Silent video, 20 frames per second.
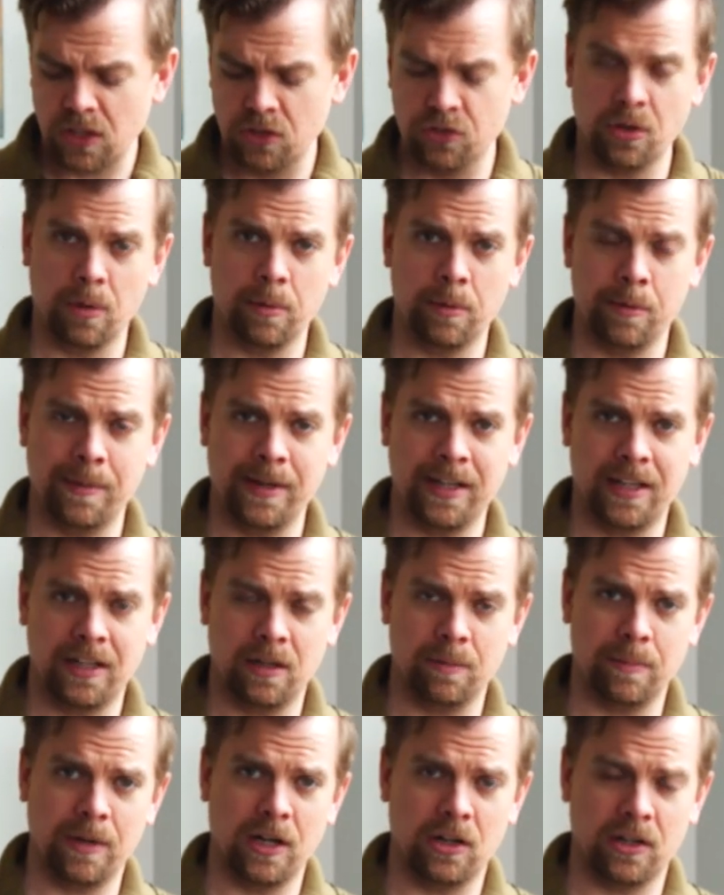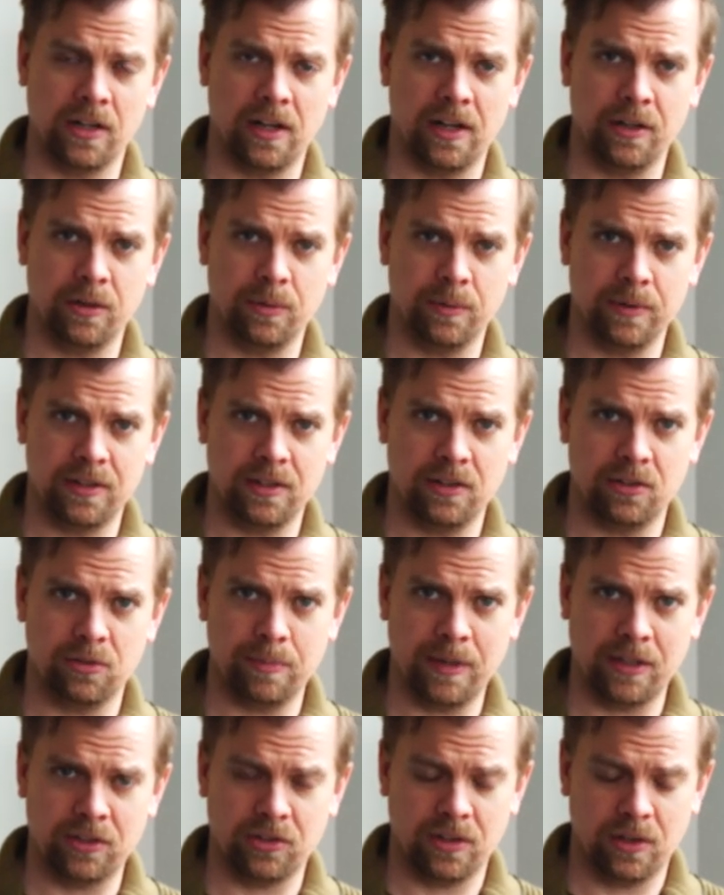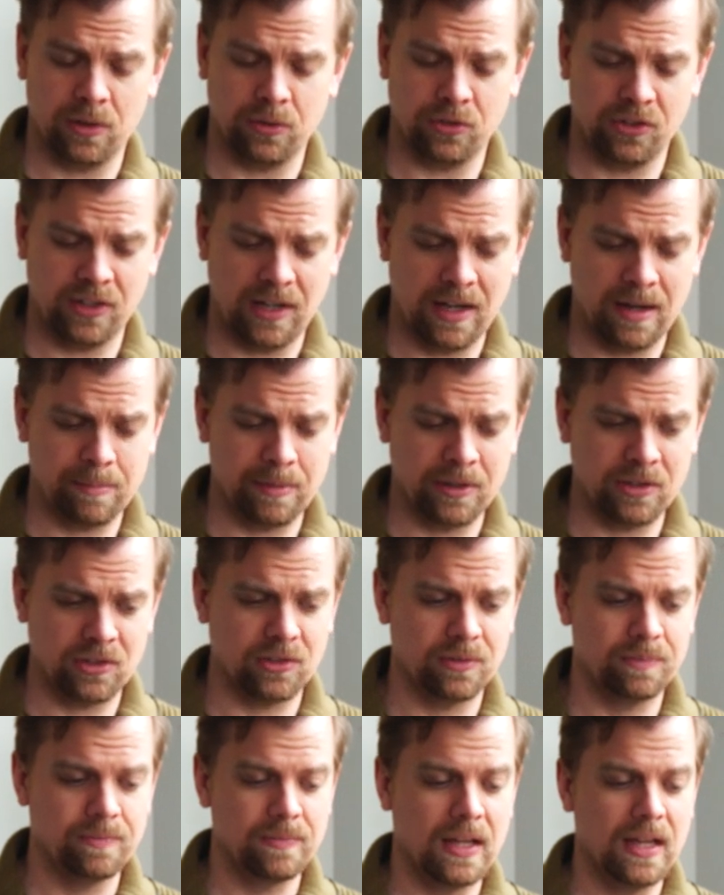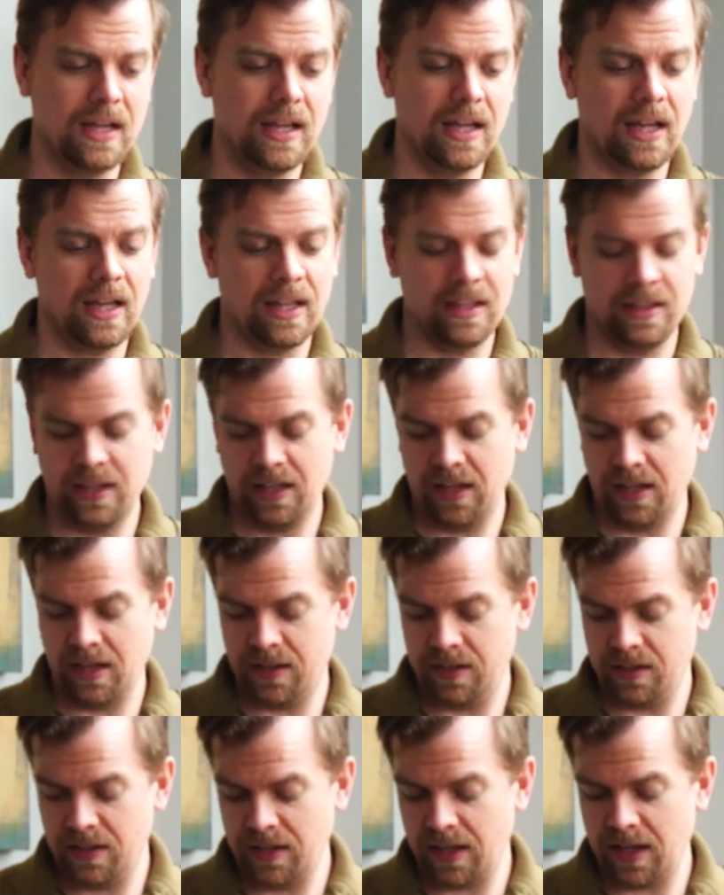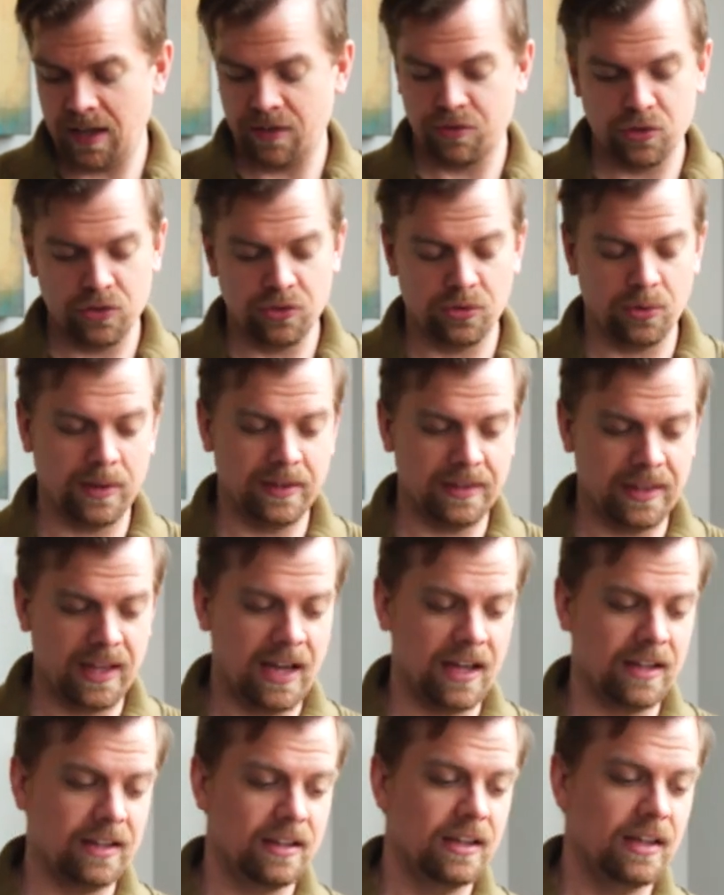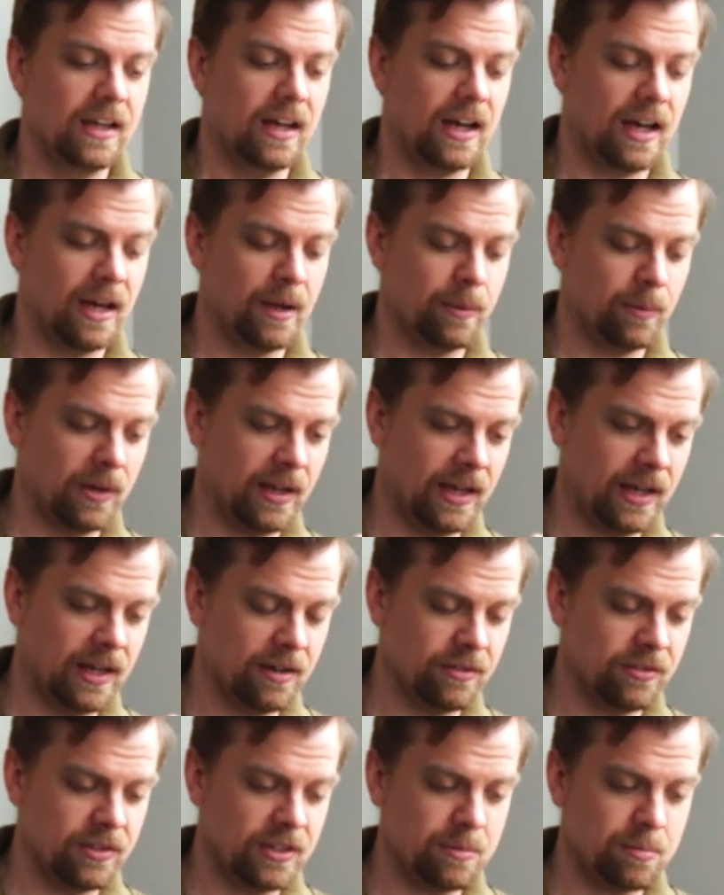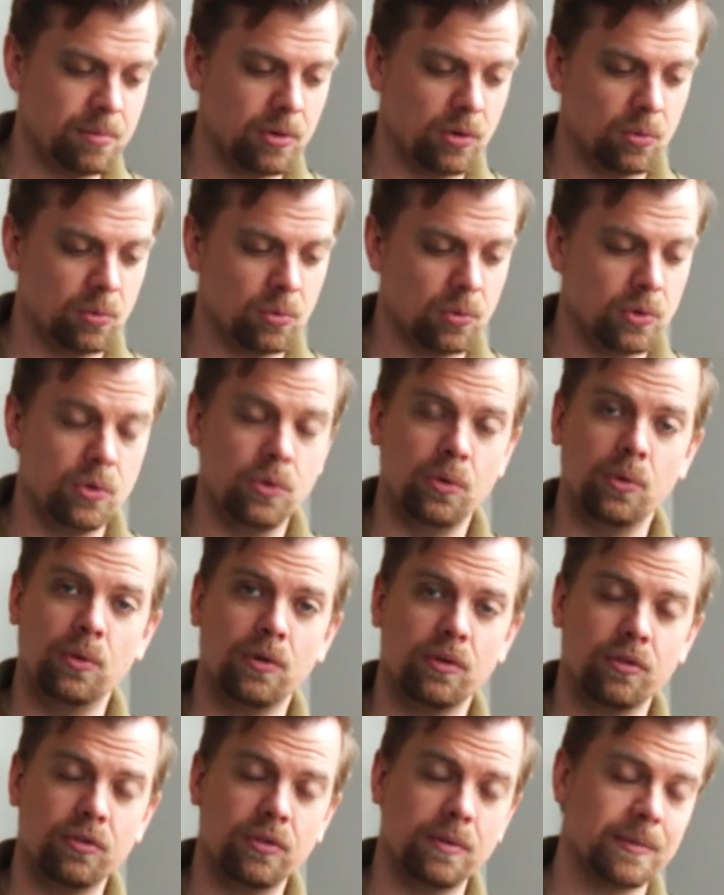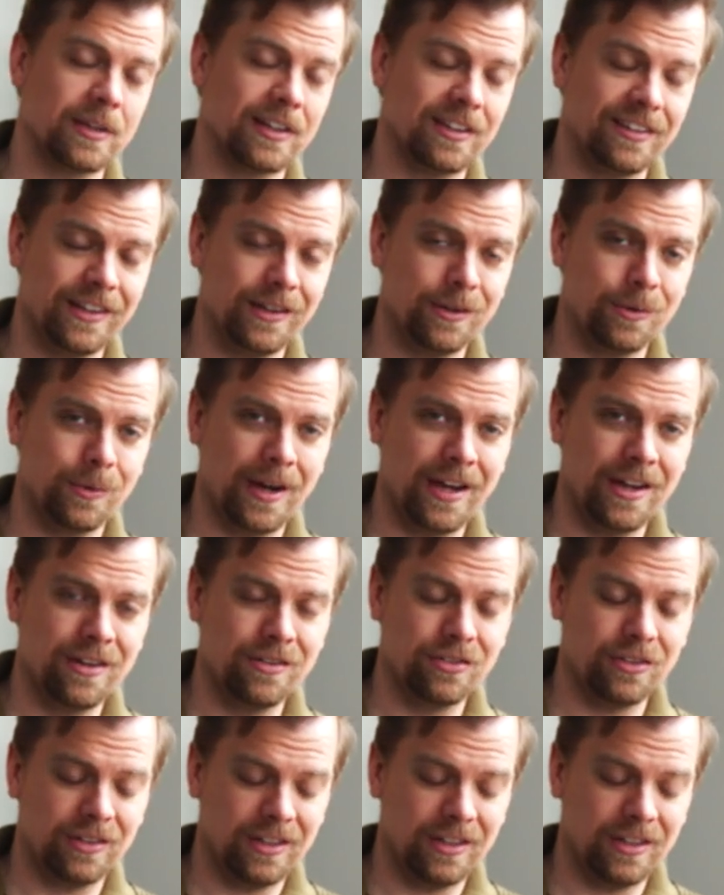So I'll be making an Americano with this Mexico Chiapas. And then after enjoying that, I will have the Peru from the Kalita Wave